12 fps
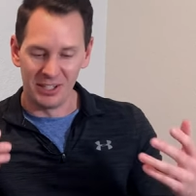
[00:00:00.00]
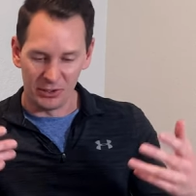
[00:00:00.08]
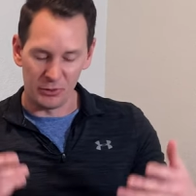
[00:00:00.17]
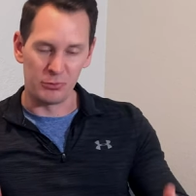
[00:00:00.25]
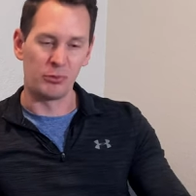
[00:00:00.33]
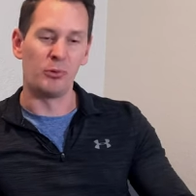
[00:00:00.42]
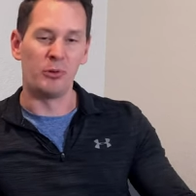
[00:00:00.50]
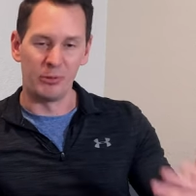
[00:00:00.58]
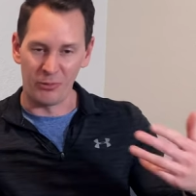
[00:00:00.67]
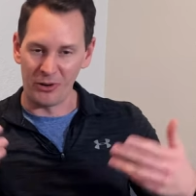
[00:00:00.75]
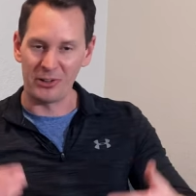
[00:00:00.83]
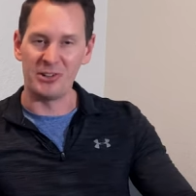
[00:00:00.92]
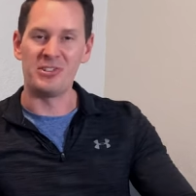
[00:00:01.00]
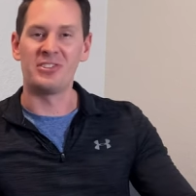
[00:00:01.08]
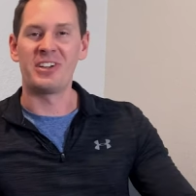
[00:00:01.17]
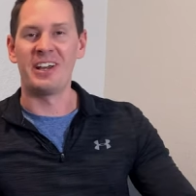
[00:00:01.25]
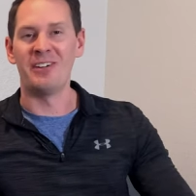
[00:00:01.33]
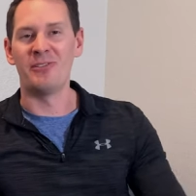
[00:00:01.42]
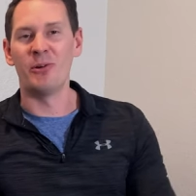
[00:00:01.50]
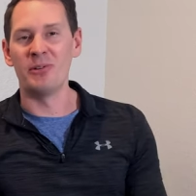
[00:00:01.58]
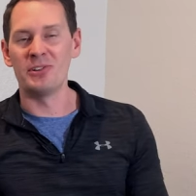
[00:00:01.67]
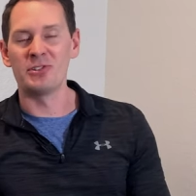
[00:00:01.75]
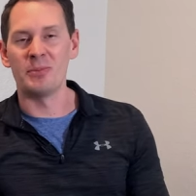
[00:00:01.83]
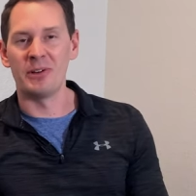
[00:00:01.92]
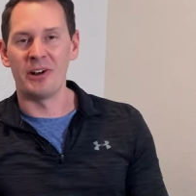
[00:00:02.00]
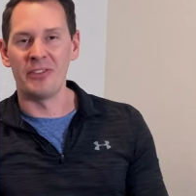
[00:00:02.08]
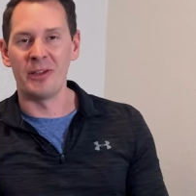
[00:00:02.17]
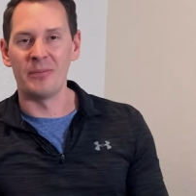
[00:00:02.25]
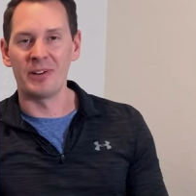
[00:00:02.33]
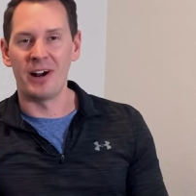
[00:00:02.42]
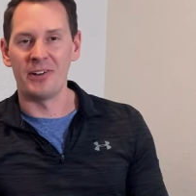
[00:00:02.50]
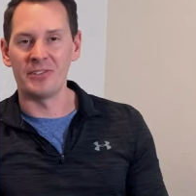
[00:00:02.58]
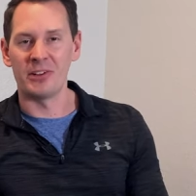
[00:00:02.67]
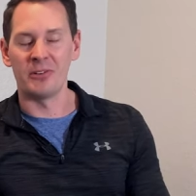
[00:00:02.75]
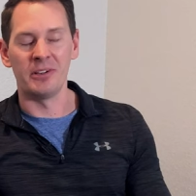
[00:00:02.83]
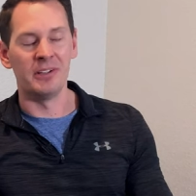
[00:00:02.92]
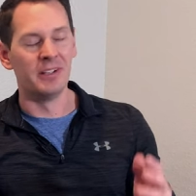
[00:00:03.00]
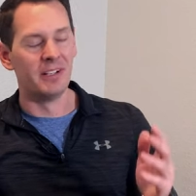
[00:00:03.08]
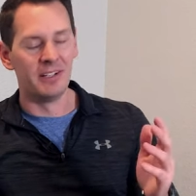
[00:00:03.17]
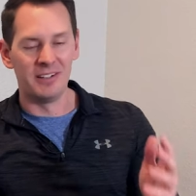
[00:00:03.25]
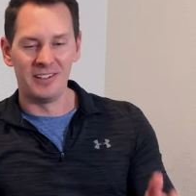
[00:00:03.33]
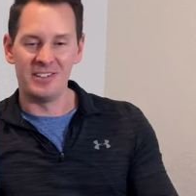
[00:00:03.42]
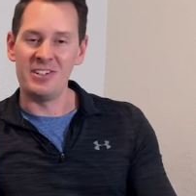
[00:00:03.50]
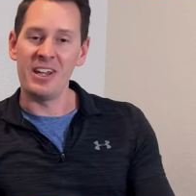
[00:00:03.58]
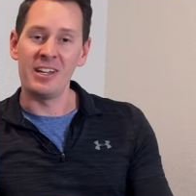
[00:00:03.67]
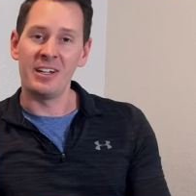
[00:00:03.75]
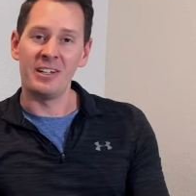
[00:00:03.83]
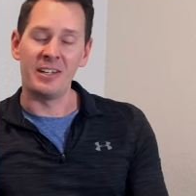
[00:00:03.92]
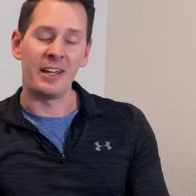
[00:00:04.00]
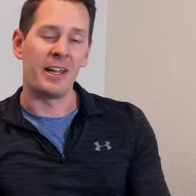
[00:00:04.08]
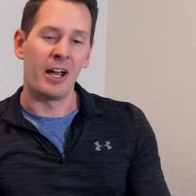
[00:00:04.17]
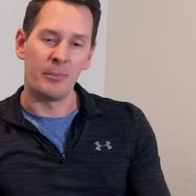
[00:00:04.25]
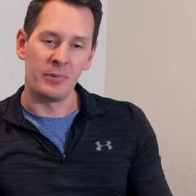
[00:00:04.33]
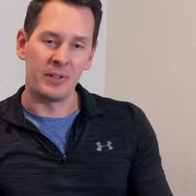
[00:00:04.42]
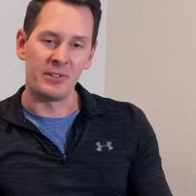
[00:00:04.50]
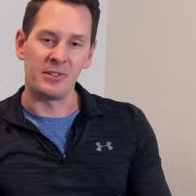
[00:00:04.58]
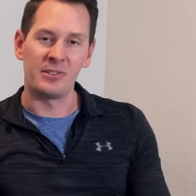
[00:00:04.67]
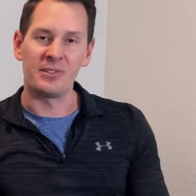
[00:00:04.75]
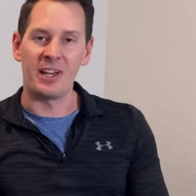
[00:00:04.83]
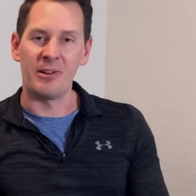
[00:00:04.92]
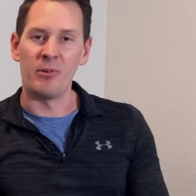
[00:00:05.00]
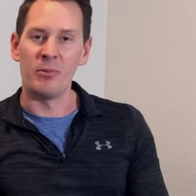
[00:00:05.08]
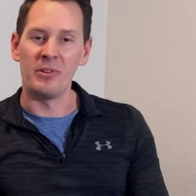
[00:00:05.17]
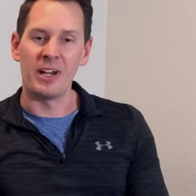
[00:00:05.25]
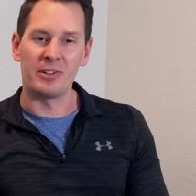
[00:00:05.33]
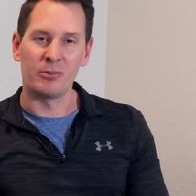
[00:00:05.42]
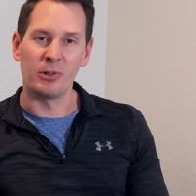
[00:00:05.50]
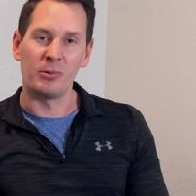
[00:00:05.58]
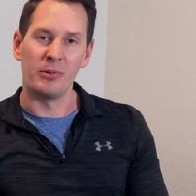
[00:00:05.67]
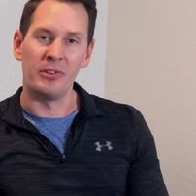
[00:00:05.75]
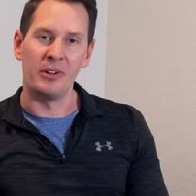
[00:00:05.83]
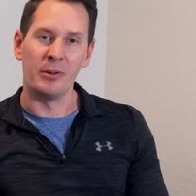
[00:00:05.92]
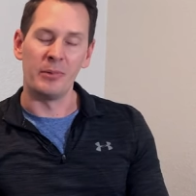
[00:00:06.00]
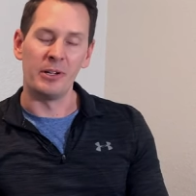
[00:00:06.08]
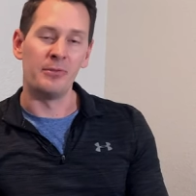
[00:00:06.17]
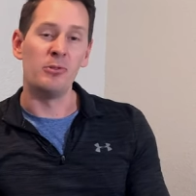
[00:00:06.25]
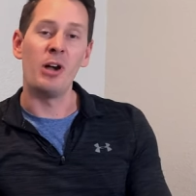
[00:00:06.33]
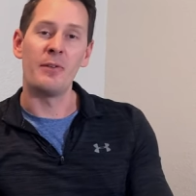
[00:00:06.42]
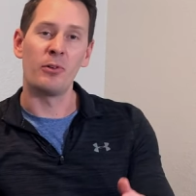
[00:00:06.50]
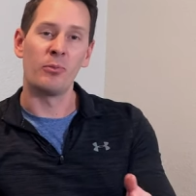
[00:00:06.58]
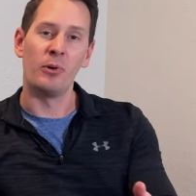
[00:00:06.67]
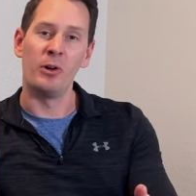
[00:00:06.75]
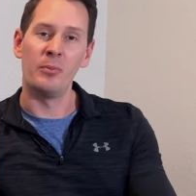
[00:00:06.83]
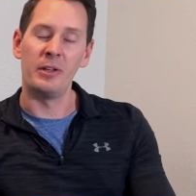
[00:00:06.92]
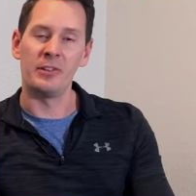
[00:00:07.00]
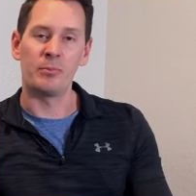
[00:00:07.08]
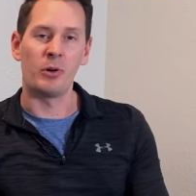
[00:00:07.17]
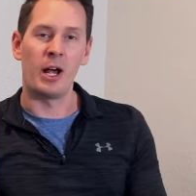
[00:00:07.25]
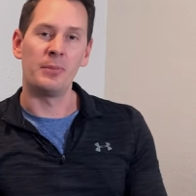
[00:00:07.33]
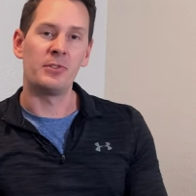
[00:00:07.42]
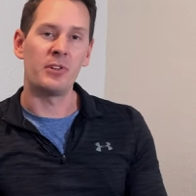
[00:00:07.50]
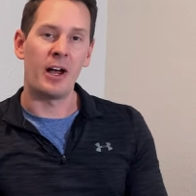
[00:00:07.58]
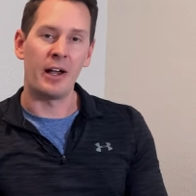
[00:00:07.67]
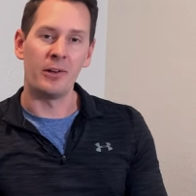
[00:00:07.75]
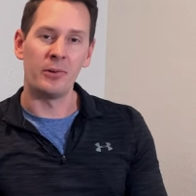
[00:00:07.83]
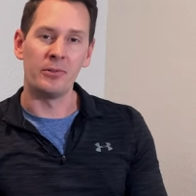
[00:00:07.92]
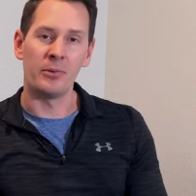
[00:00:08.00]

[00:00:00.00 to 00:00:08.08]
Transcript: drool and water just kind of always dripping on them constantly, day in and day out. But that's just kind of what we got to work with here. But if you have a room that is perhaps tiled